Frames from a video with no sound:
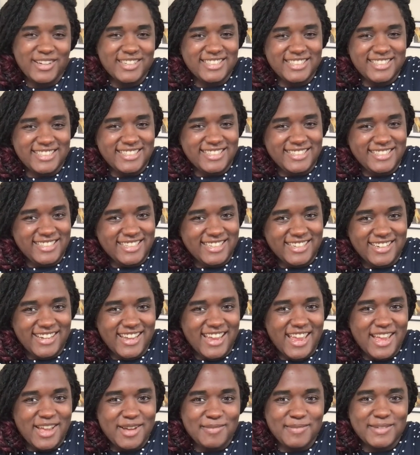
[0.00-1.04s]
and still
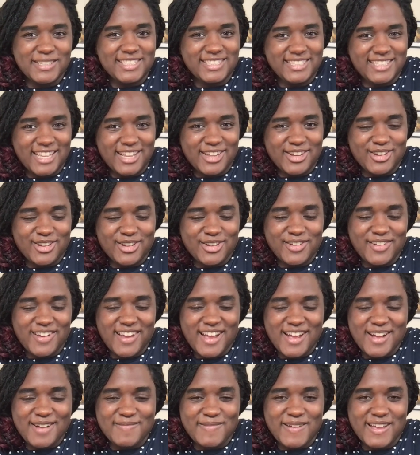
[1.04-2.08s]
am a singer.
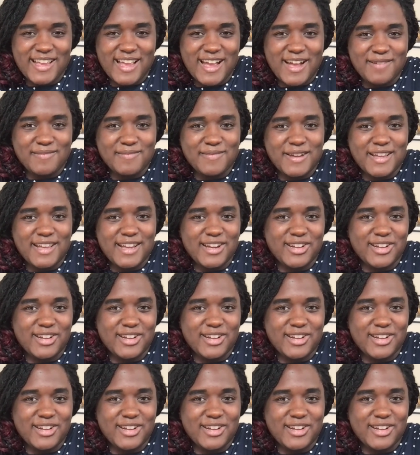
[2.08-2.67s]
I got my